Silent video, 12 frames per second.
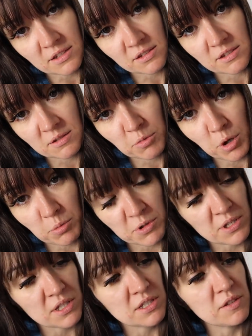So this is purple
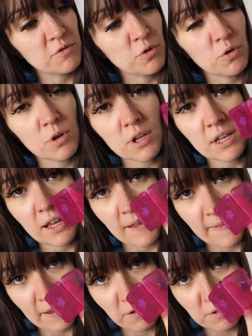64
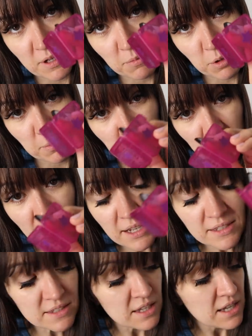and that goes in a purple
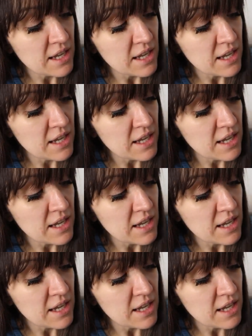case.